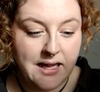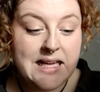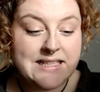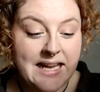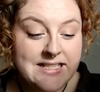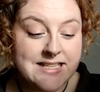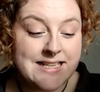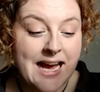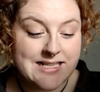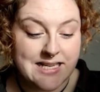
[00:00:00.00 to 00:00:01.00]
Legend
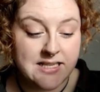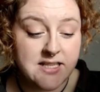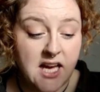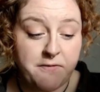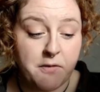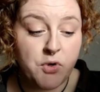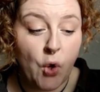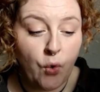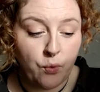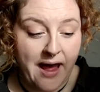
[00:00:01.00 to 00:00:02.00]
has it that from
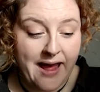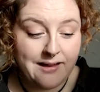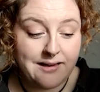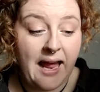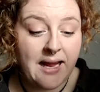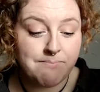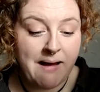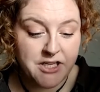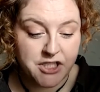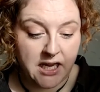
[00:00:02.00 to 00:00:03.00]
nowhere, like
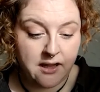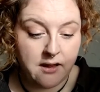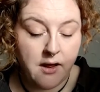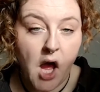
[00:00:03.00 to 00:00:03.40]
magic,